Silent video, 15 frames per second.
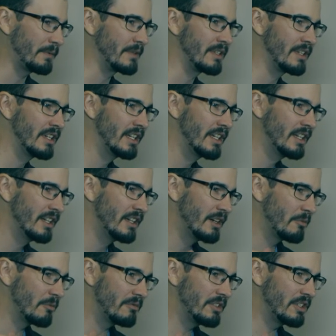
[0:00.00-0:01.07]
and,
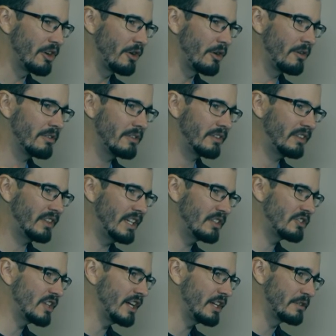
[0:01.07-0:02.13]
seeing
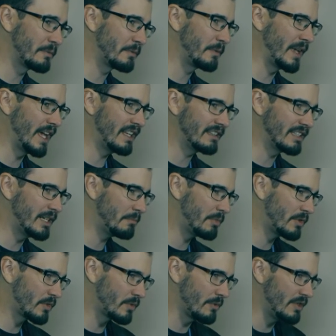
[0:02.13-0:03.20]
Chow Yun-Fat leap
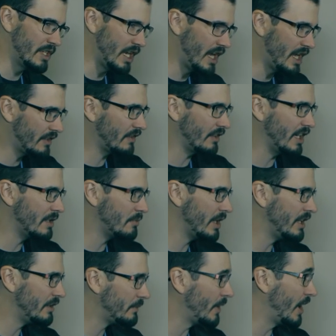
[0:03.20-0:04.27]
through the air
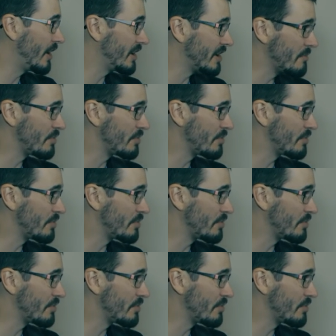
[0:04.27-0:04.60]
sideways, firing a